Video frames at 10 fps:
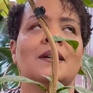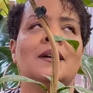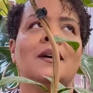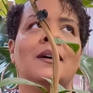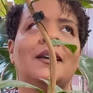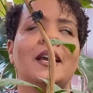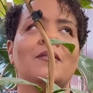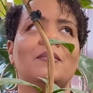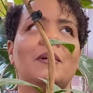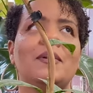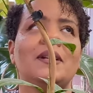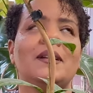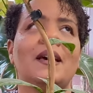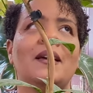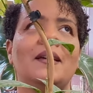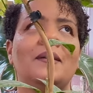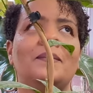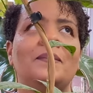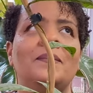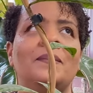Oh, I can't remember the name.
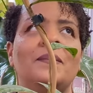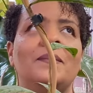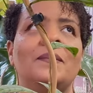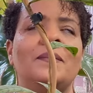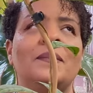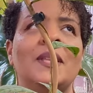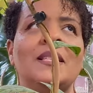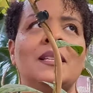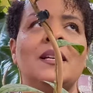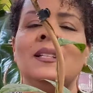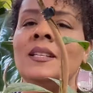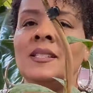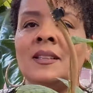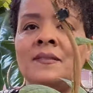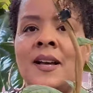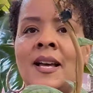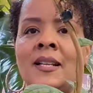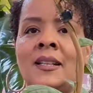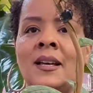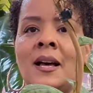Is it
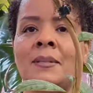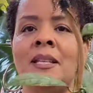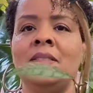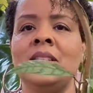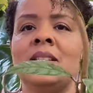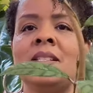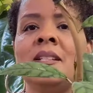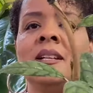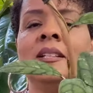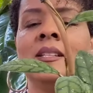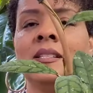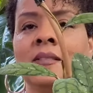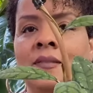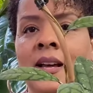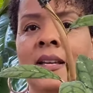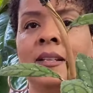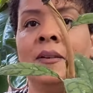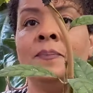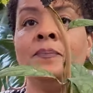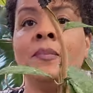Callistophylla? I believe this is the
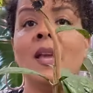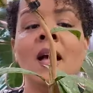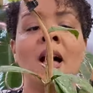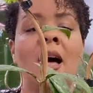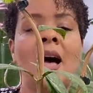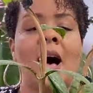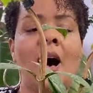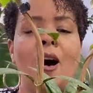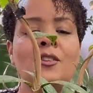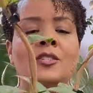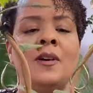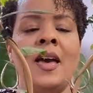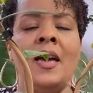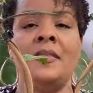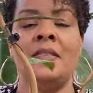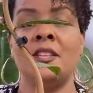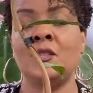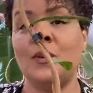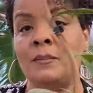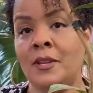Callistophylla. I also had
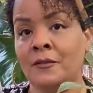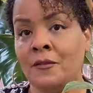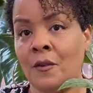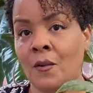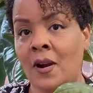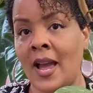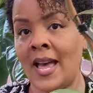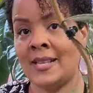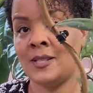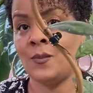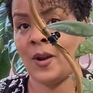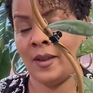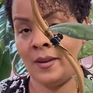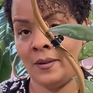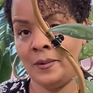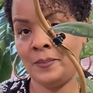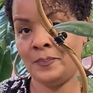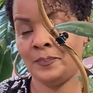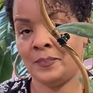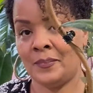this one before as well,
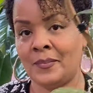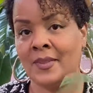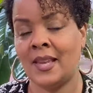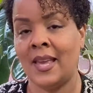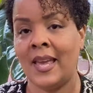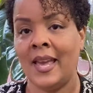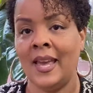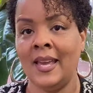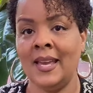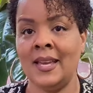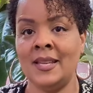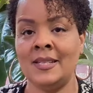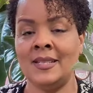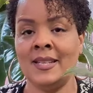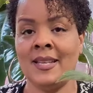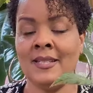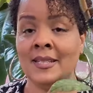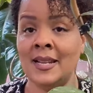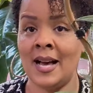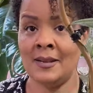and it
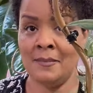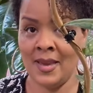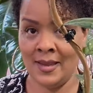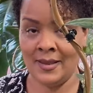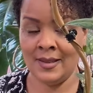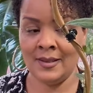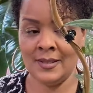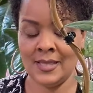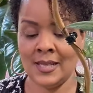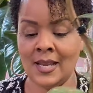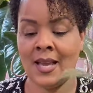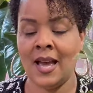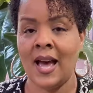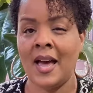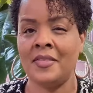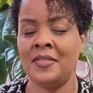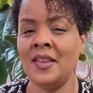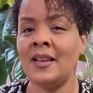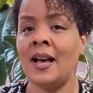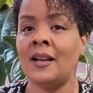did not make it. I
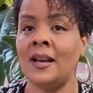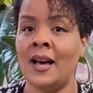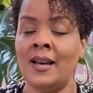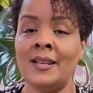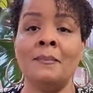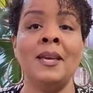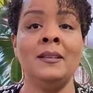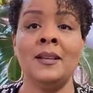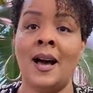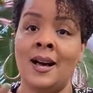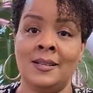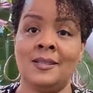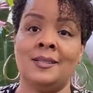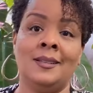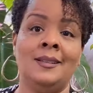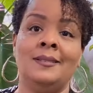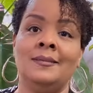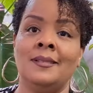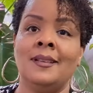think I got, I mean, honestly,